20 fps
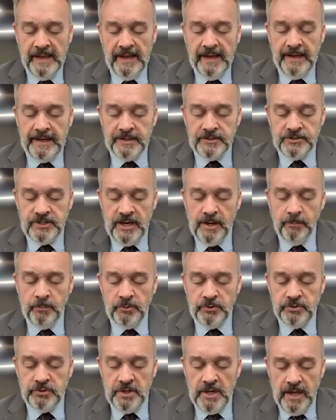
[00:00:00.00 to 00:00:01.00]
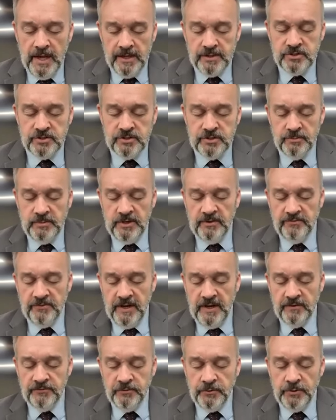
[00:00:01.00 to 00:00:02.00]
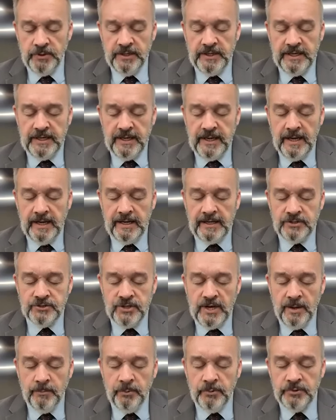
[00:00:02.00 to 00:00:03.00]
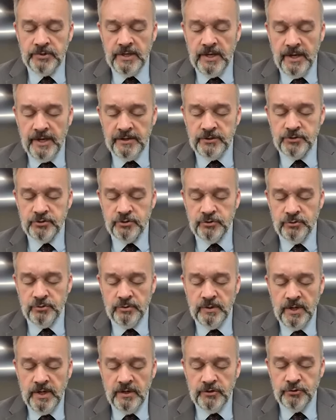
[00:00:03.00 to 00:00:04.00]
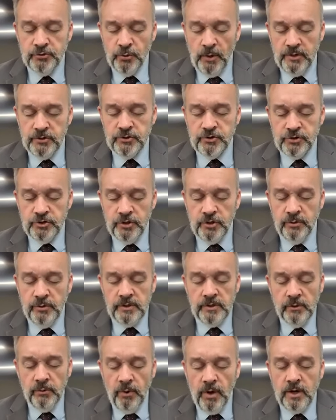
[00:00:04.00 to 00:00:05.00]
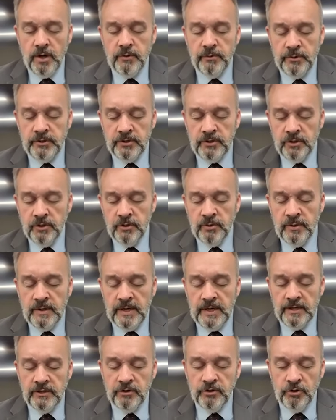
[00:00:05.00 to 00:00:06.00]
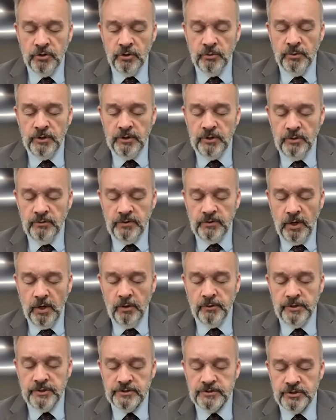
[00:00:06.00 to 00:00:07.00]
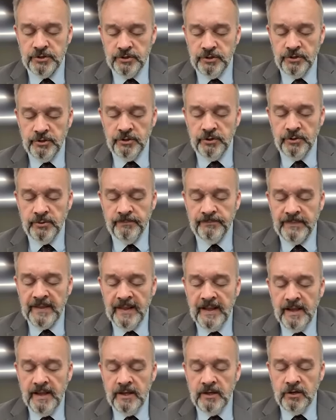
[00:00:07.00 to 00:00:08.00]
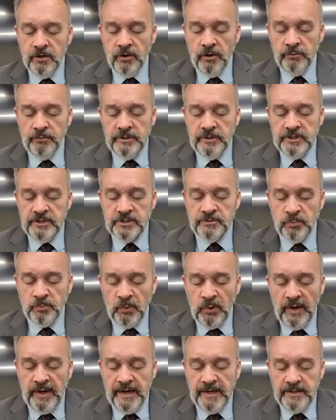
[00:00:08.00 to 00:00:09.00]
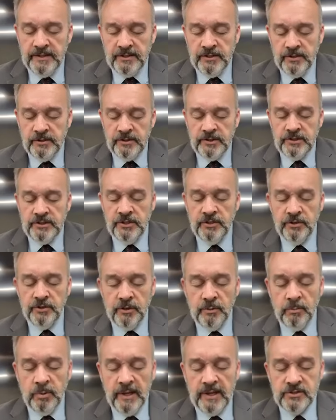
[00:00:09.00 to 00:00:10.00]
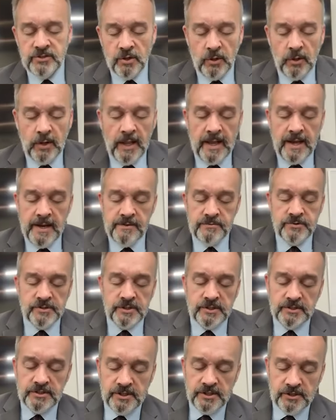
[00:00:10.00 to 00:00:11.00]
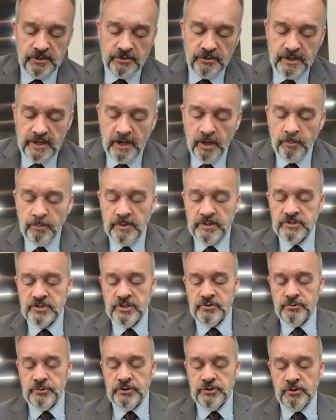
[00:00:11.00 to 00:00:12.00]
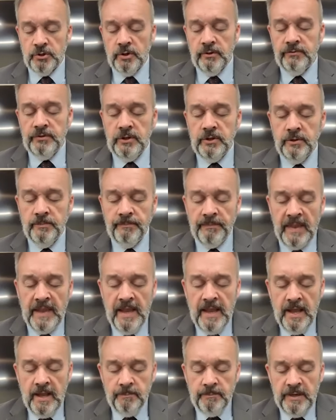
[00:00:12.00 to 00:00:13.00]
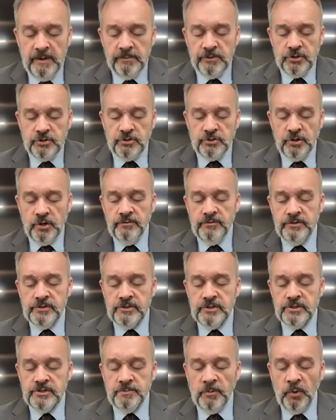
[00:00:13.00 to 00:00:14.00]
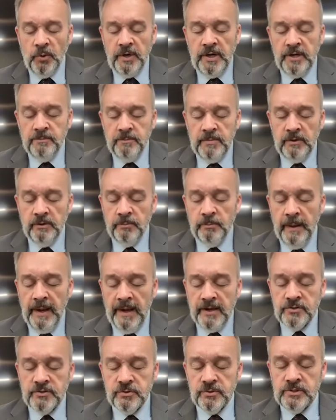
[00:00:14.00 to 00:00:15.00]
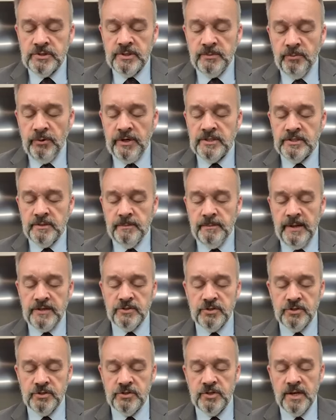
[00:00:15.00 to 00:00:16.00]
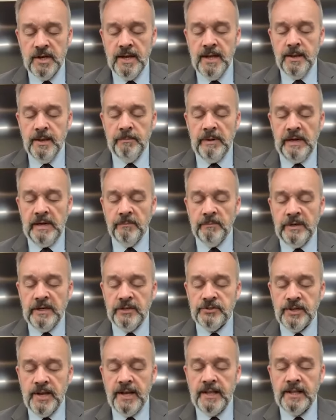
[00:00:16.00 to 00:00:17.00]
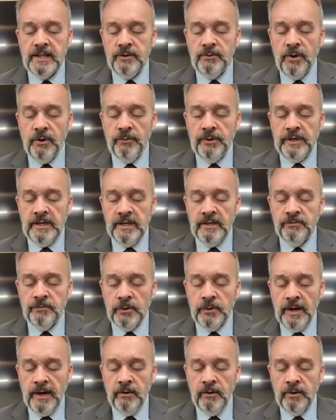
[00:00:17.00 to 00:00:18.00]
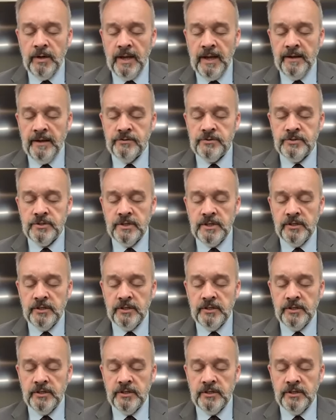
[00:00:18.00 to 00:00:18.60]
An example to us to be faithful, and an example to us to trust you and to walk with you and to do what you've called us to do. Lord, we just pray that you continue to bless our lives and continue to help us as we serve you. Be with the service this morning. Be with Pastor as he brings the message. May it be exactly what we need for our lives.